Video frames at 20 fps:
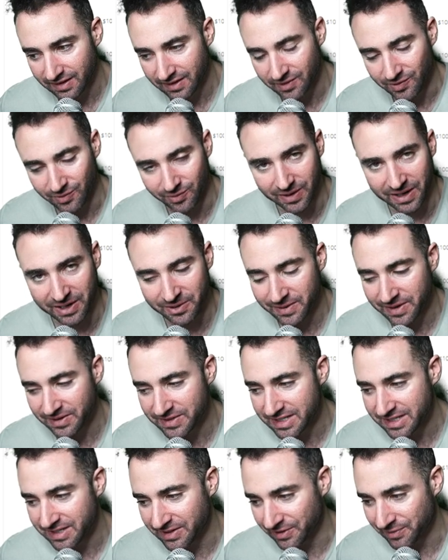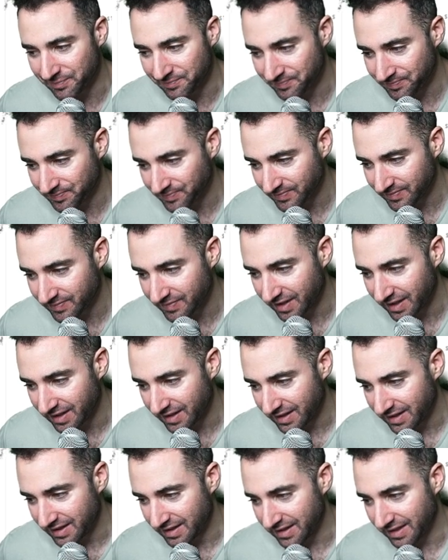right around here,
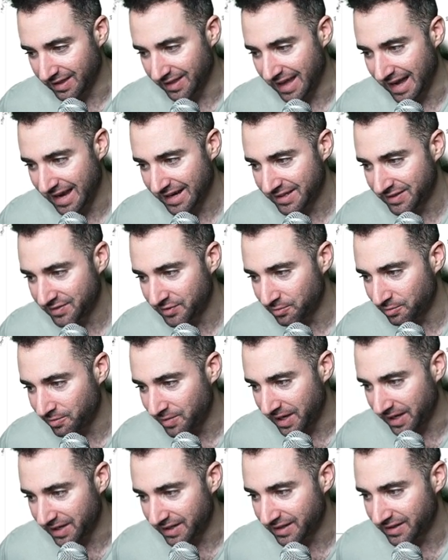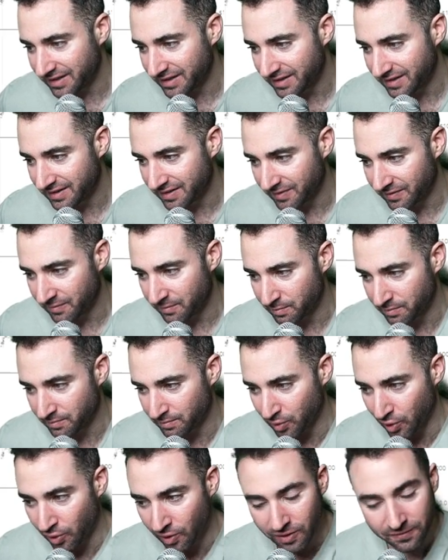that is when
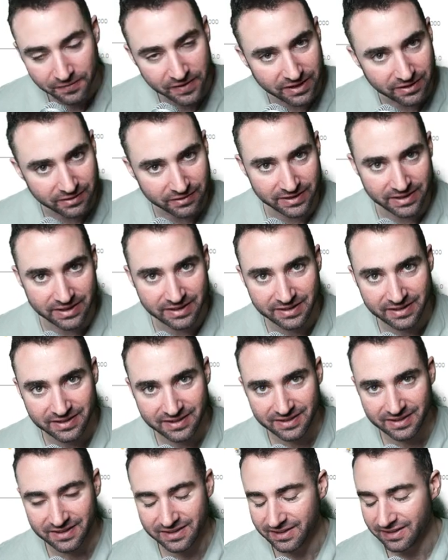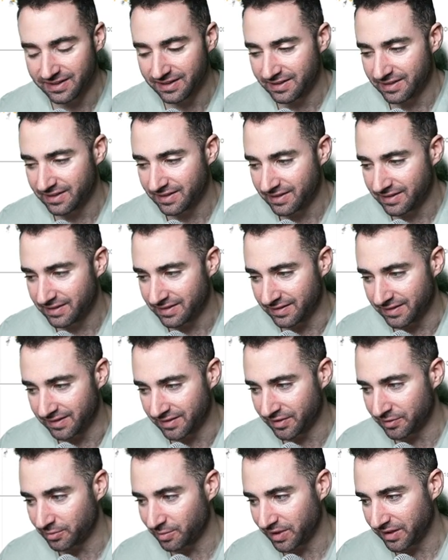perfectly, and this
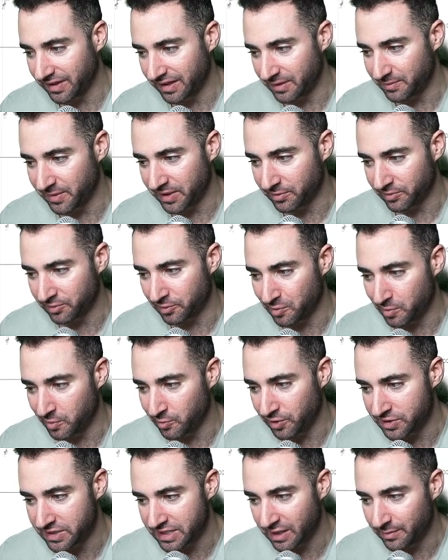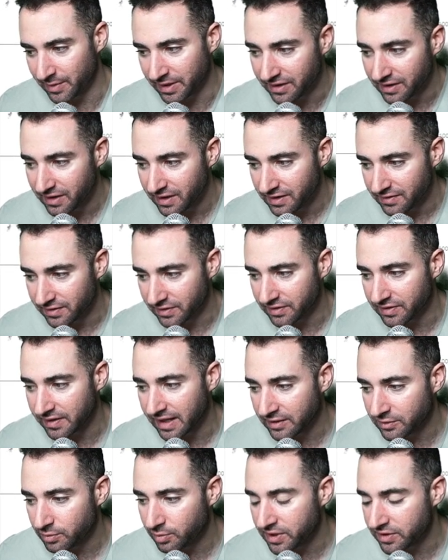is where I think it becomes a little bit more damning,
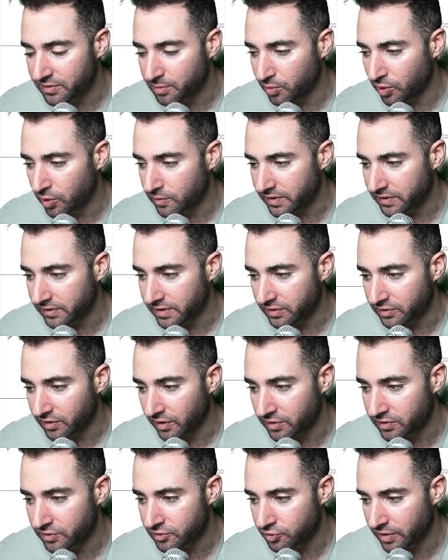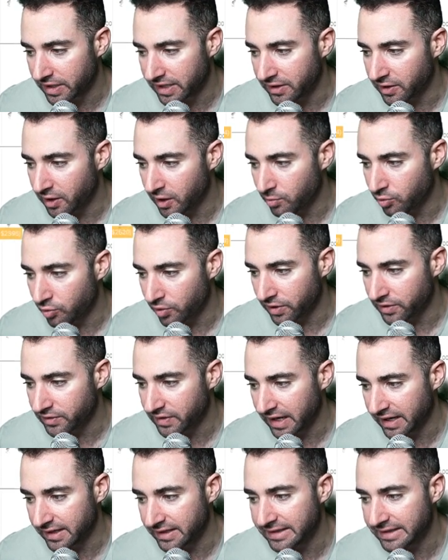that's when it perfectly starts trending upwards and